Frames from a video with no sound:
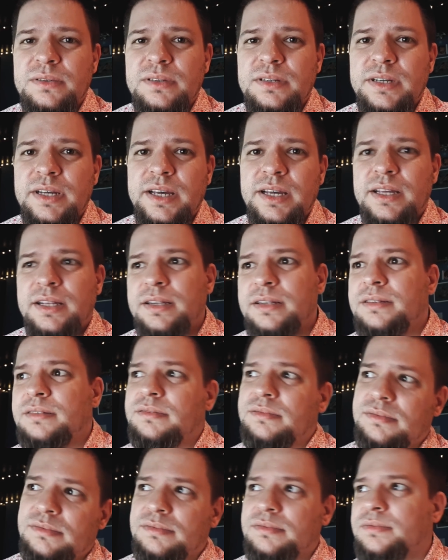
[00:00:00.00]

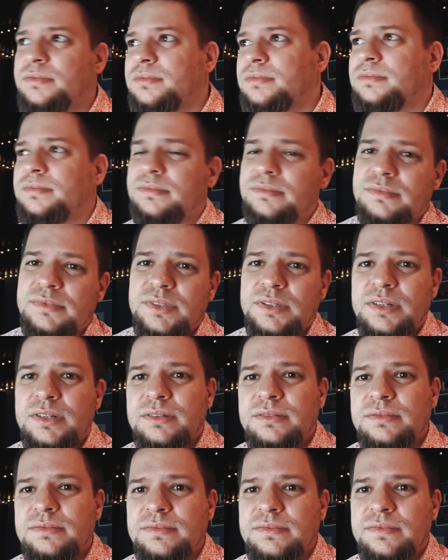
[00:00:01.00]
and you
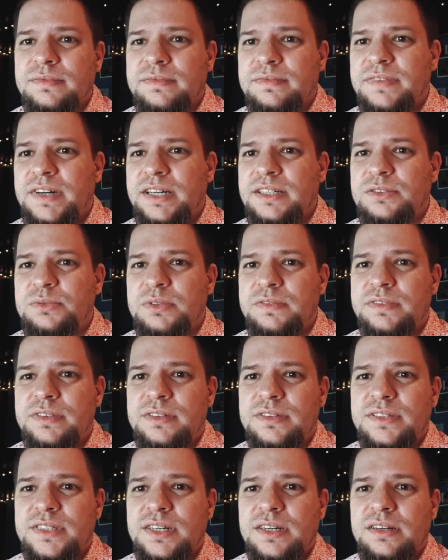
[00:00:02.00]
know, vice
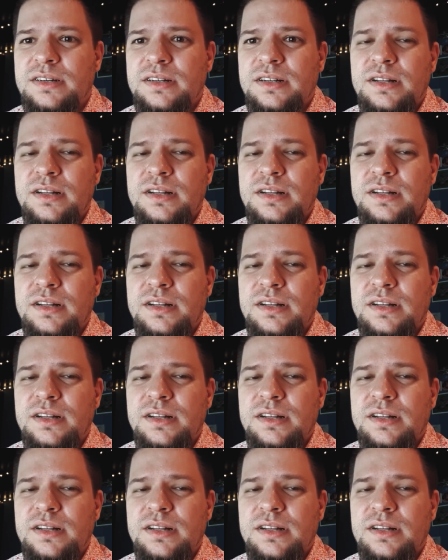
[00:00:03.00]
versa.